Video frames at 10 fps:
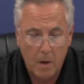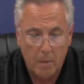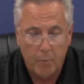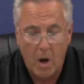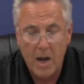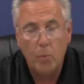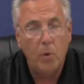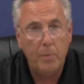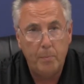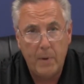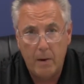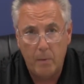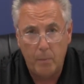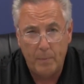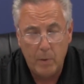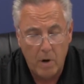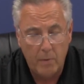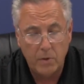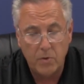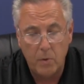Brian will be
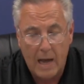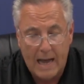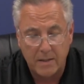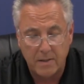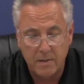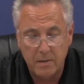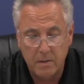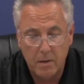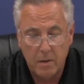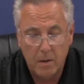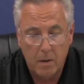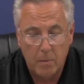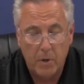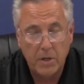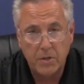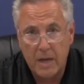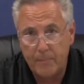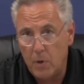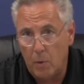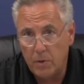wearing 2 hats, but
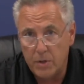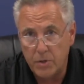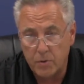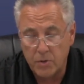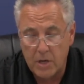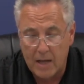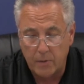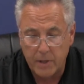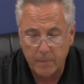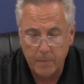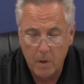accept no additional salary.